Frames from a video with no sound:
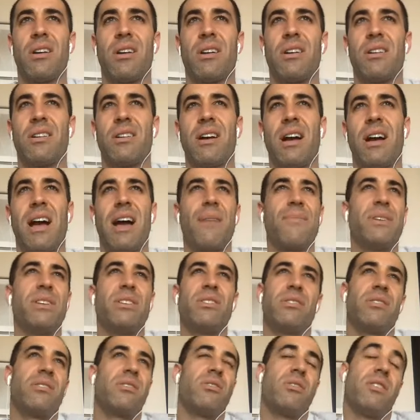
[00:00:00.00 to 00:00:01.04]
I mean,
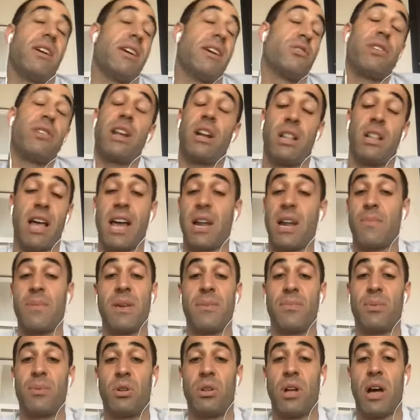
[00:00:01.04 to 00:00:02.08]
yeah, you can get a lot of
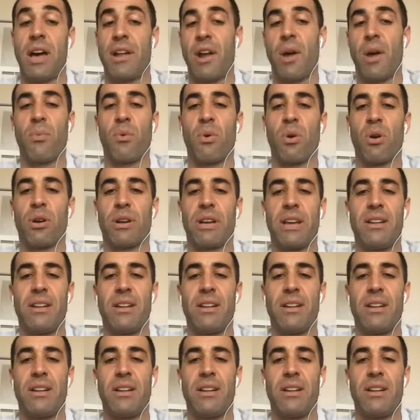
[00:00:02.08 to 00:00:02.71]
people on Upwork,